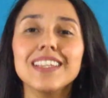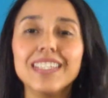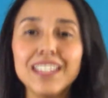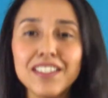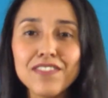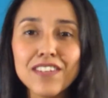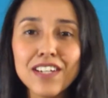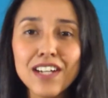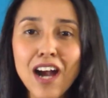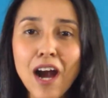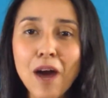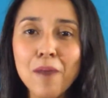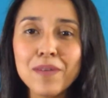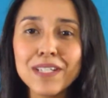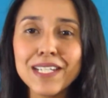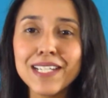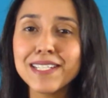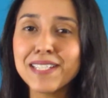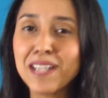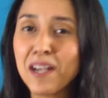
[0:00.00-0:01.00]
Leave a
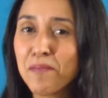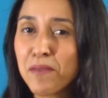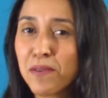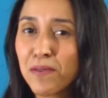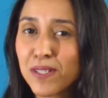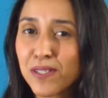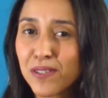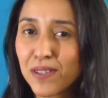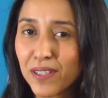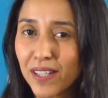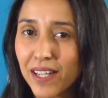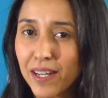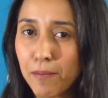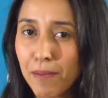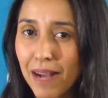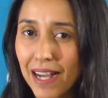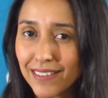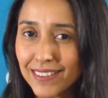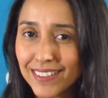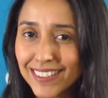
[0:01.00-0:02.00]
comment and tell me what you thought
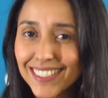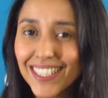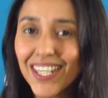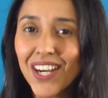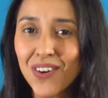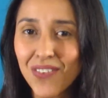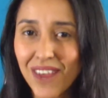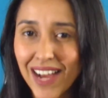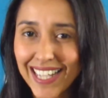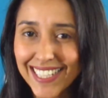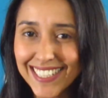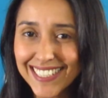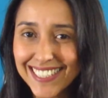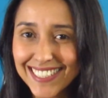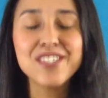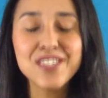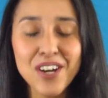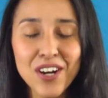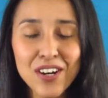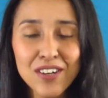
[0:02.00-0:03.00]
about it, all right?
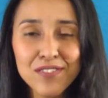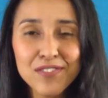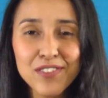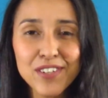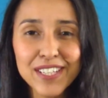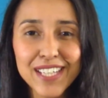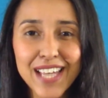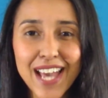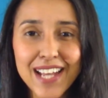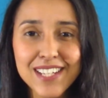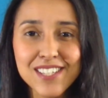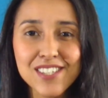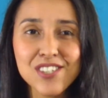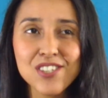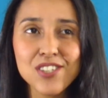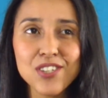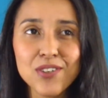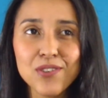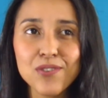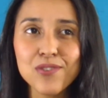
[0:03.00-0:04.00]
Don't forget
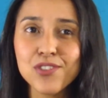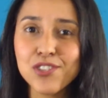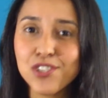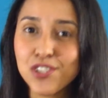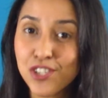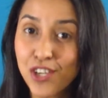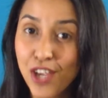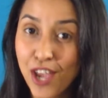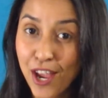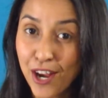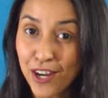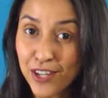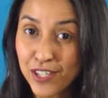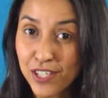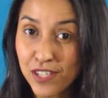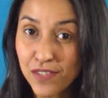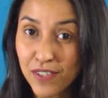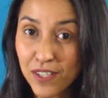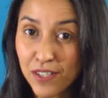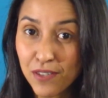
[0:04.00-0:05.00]
to share
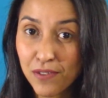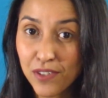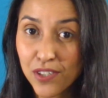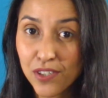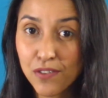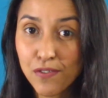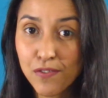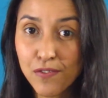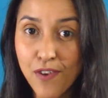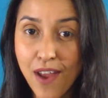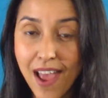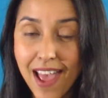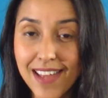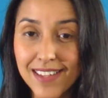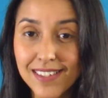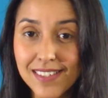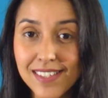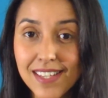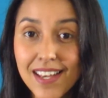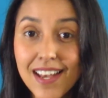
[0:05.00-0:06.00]
this video with your
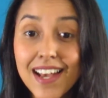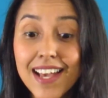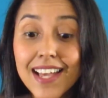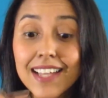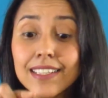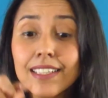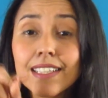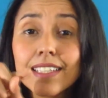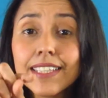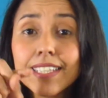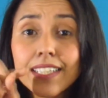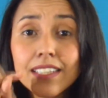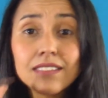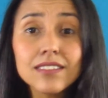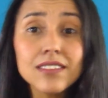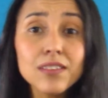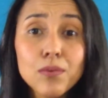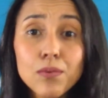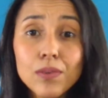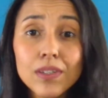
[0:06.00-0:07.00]
friends and click on
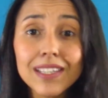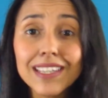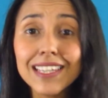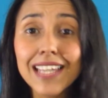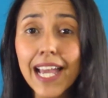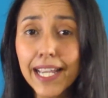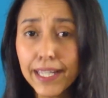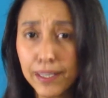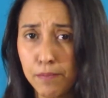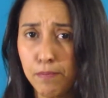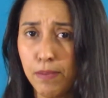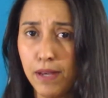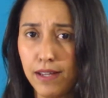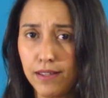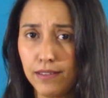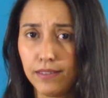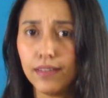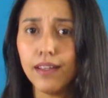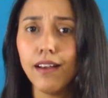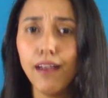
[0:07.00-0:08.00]
the like
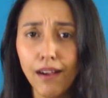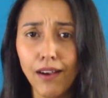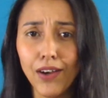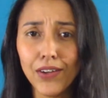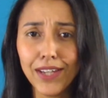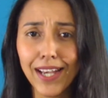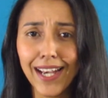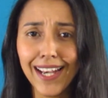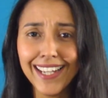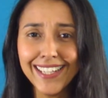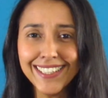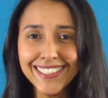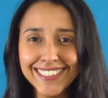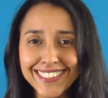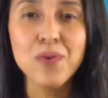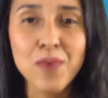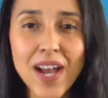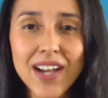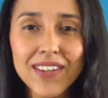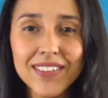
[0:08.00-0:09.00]
button, okay?
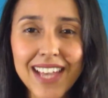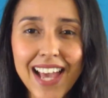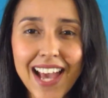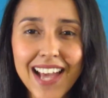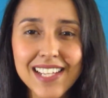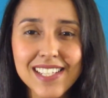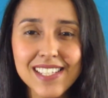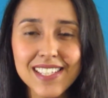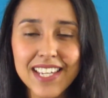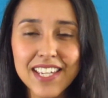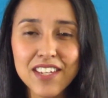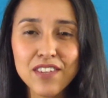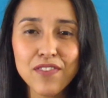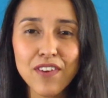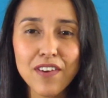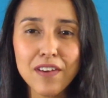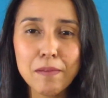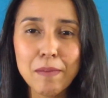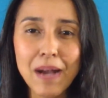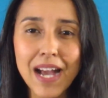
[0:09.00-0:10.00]
Well, guys, thank you
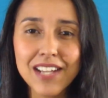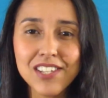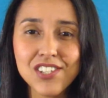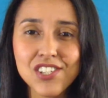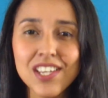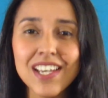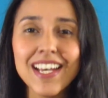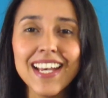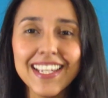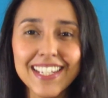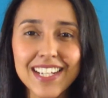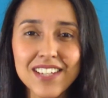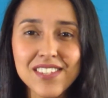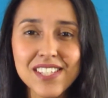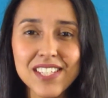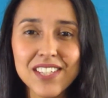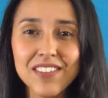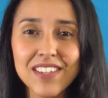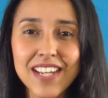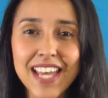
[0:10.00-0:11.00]
very much, and I'll
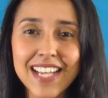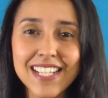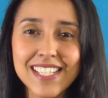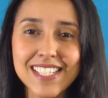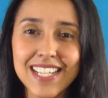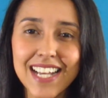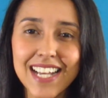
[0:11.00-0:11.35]
see you next